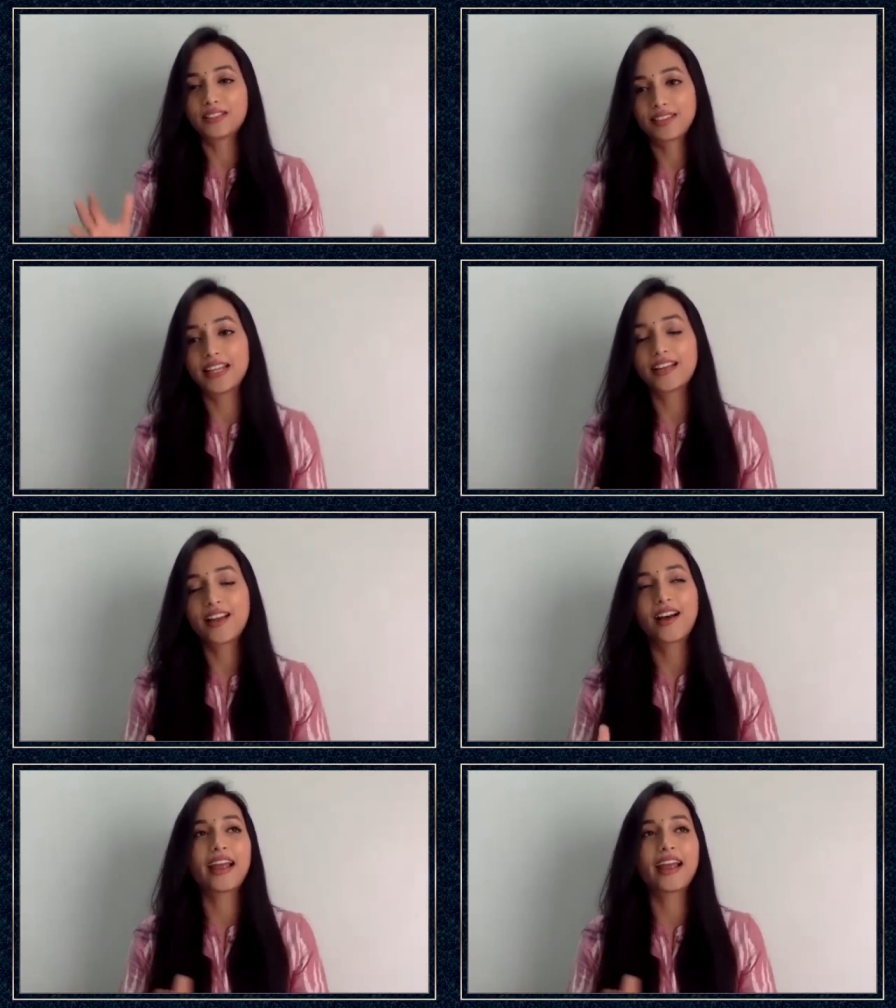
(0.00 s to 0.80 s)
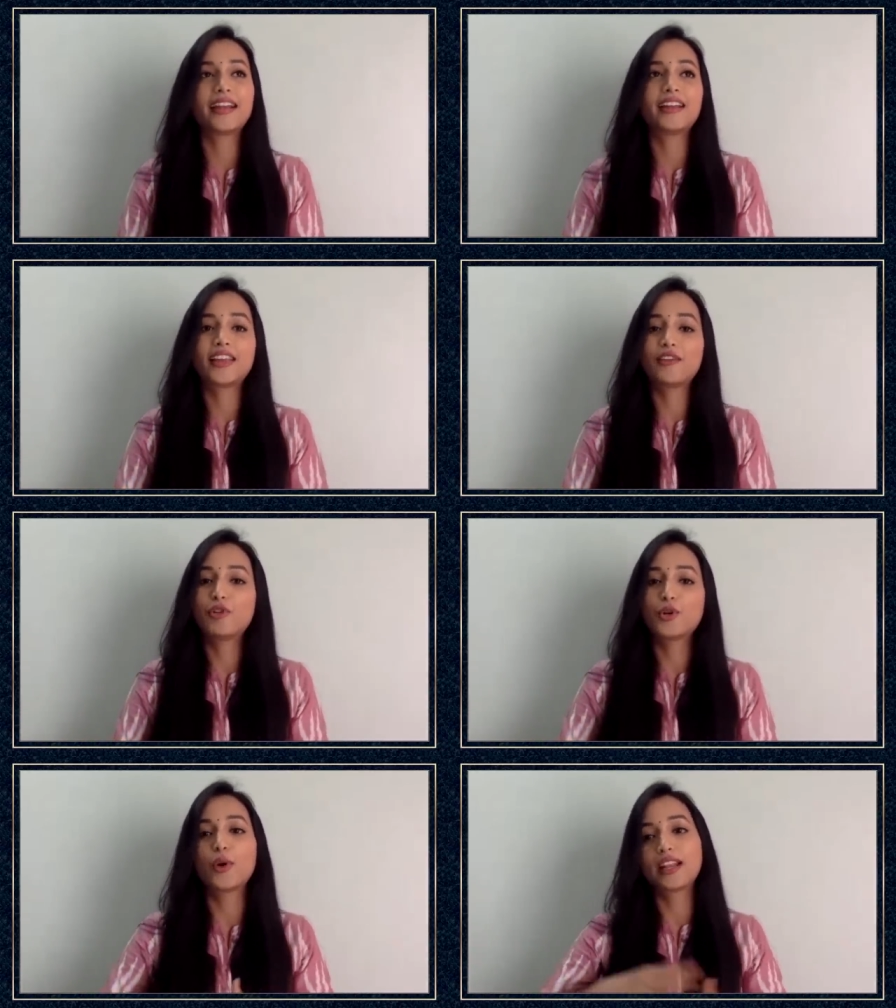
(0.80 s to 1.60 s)
Reena, and he
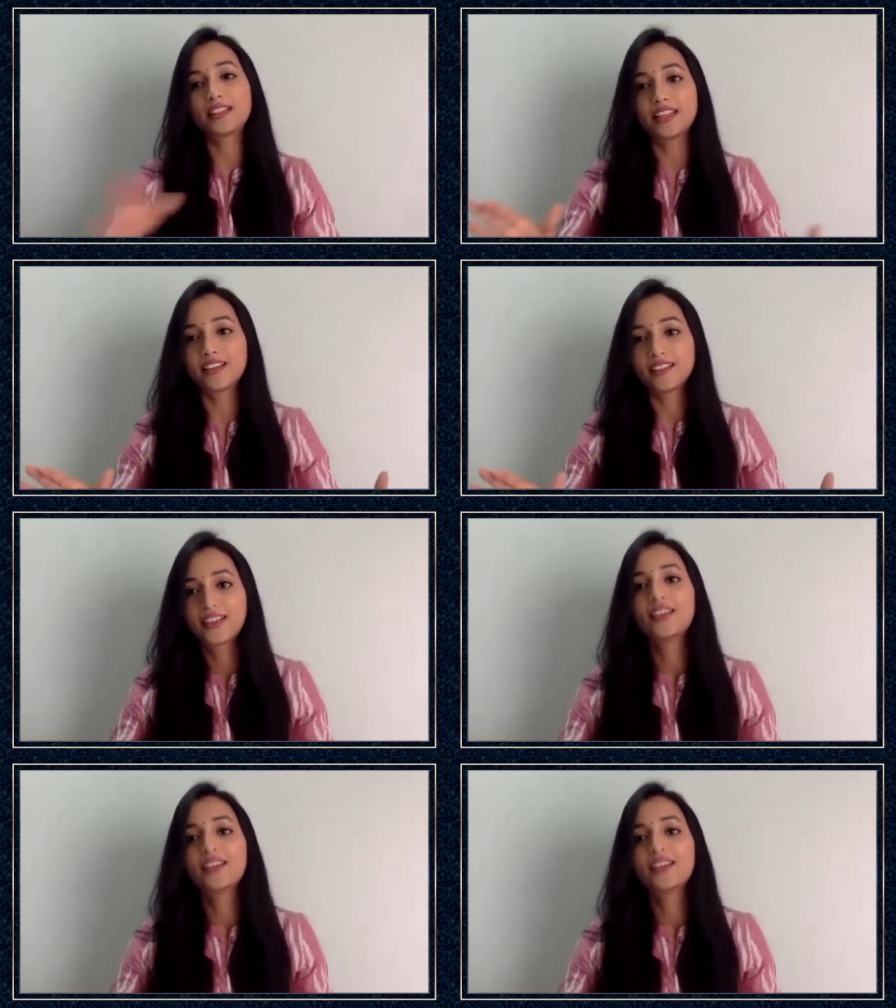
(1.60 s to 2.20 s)
would do anything